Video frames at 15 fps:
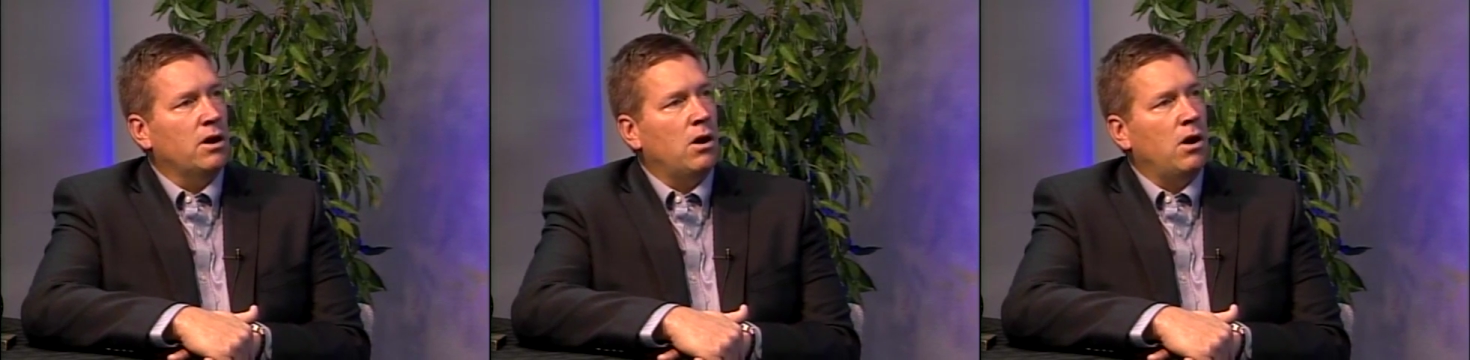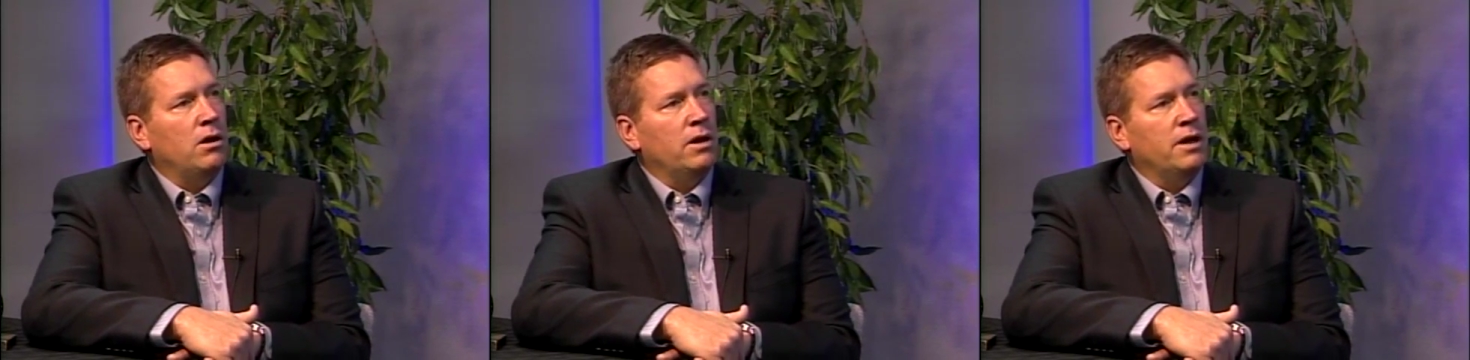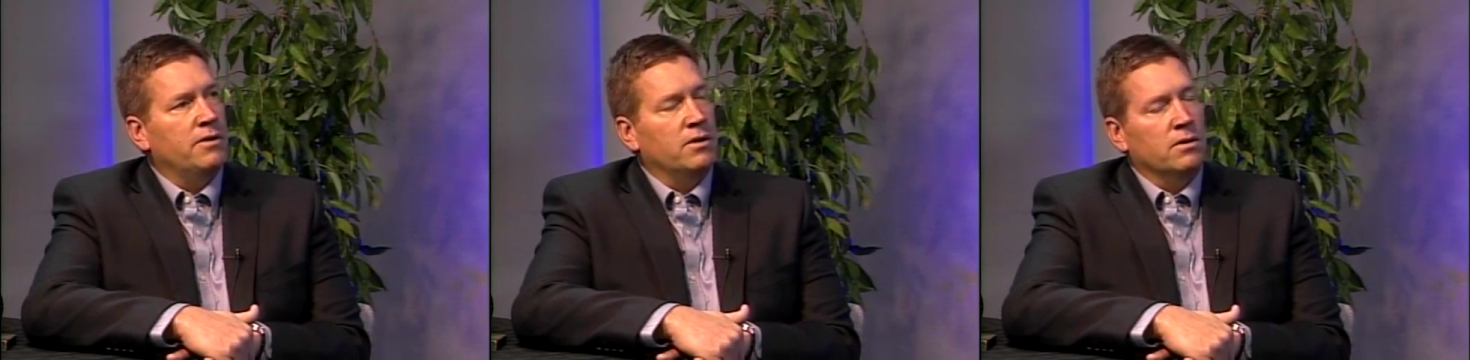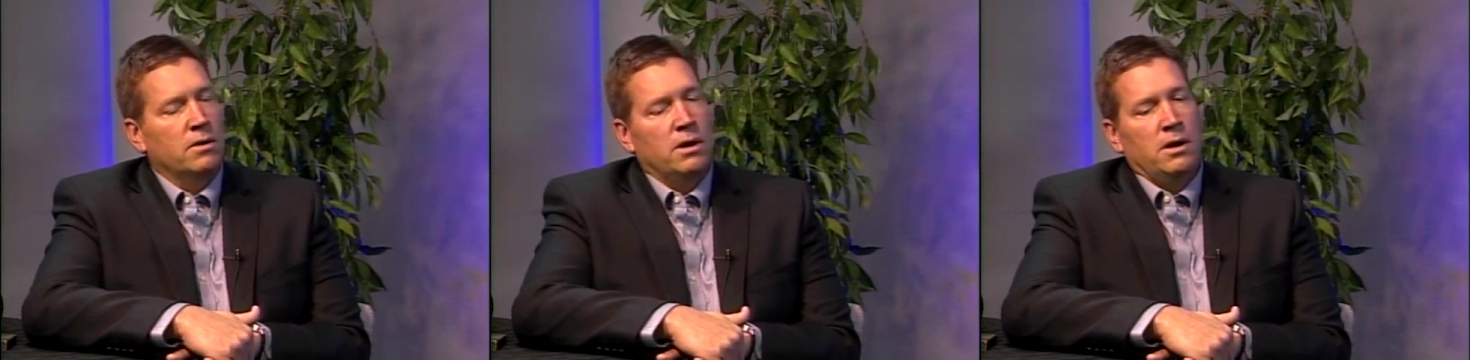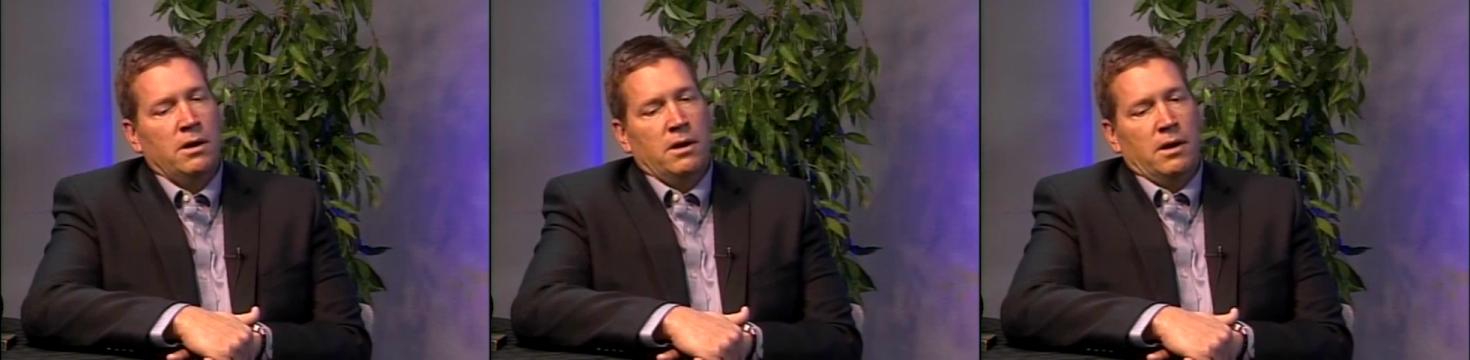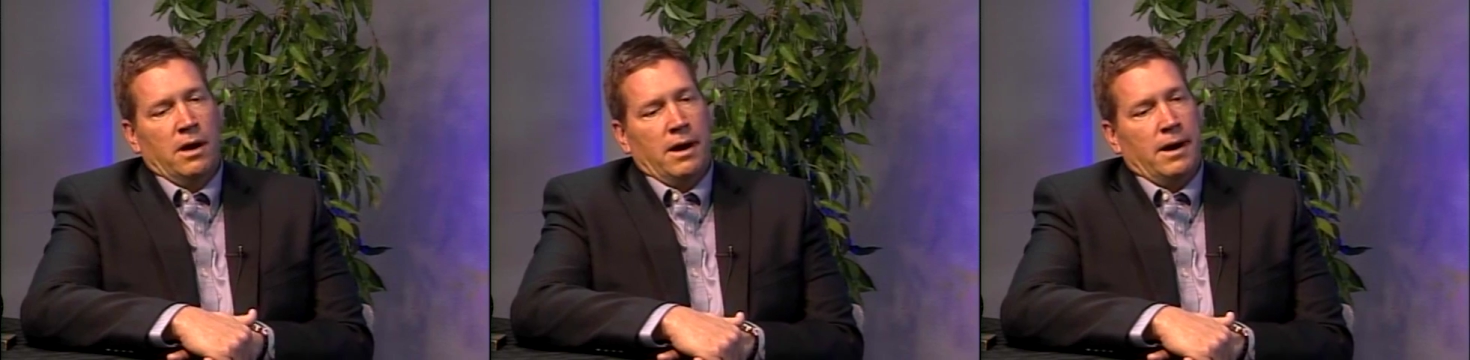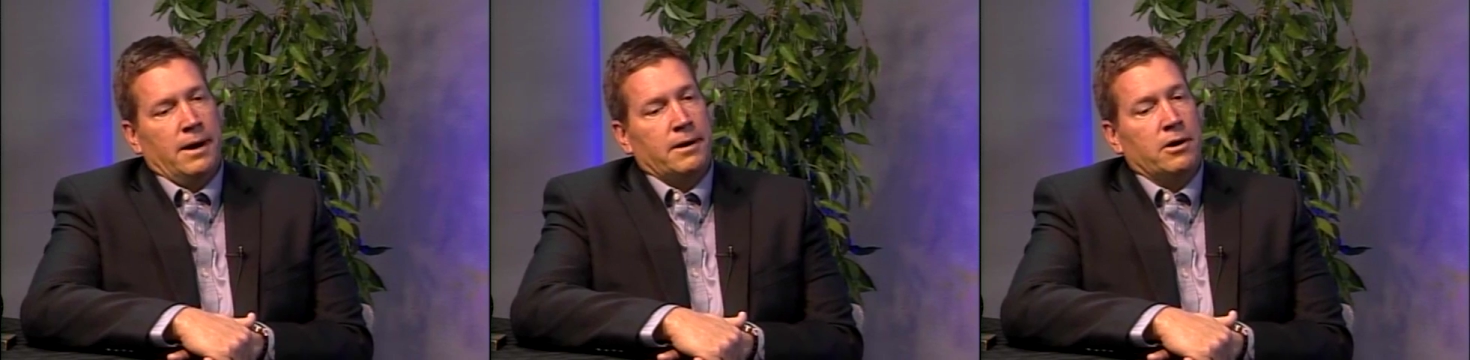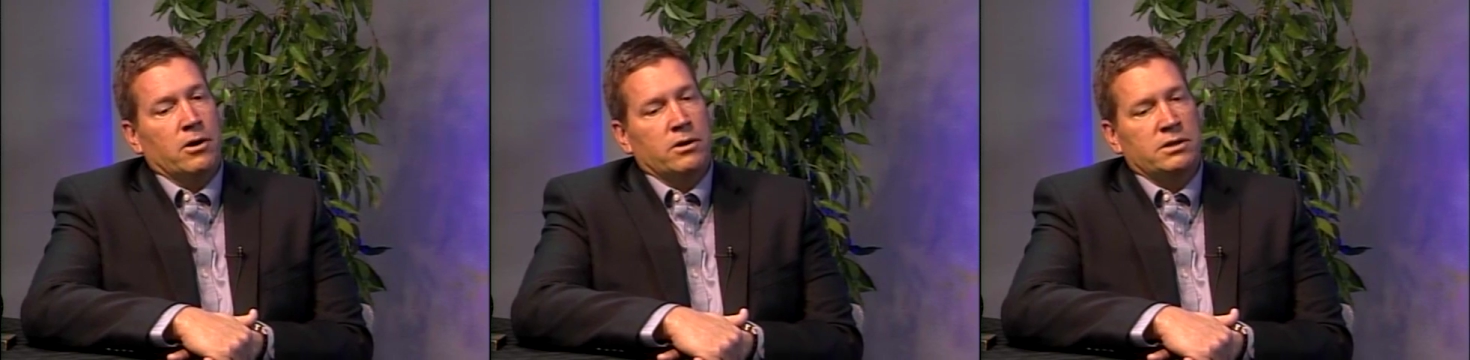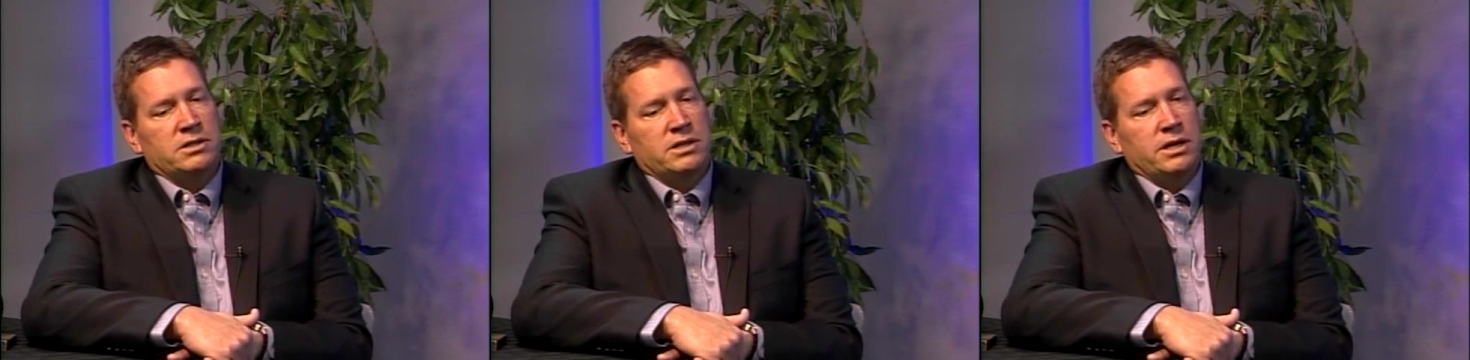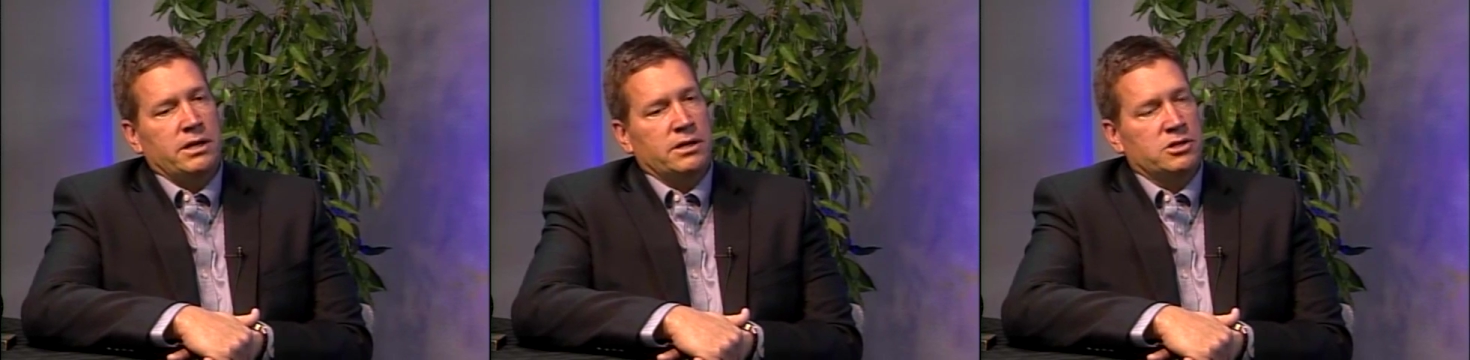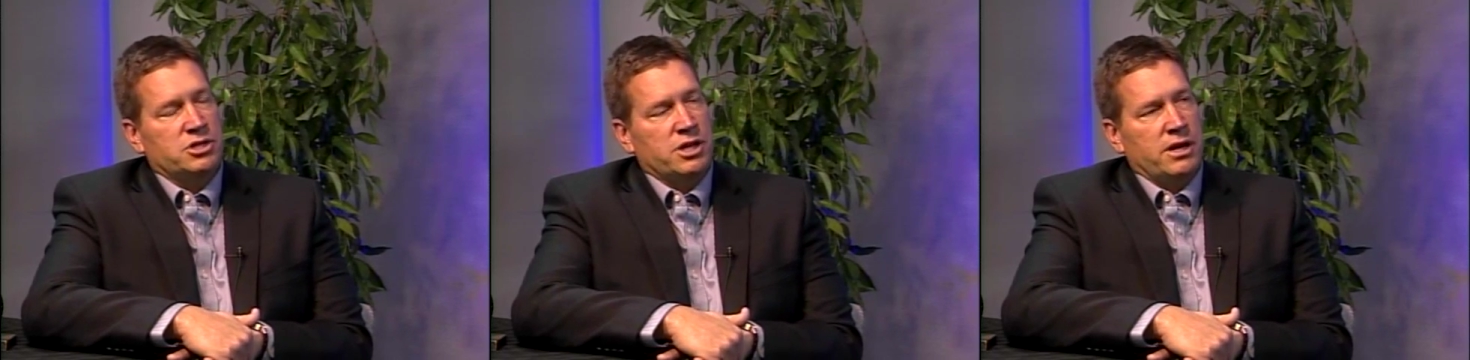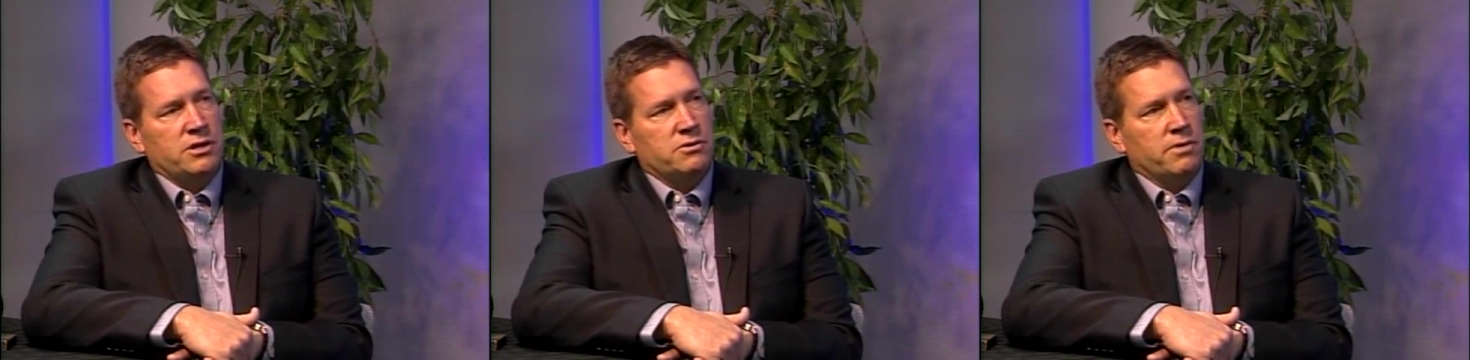All other currency and exchange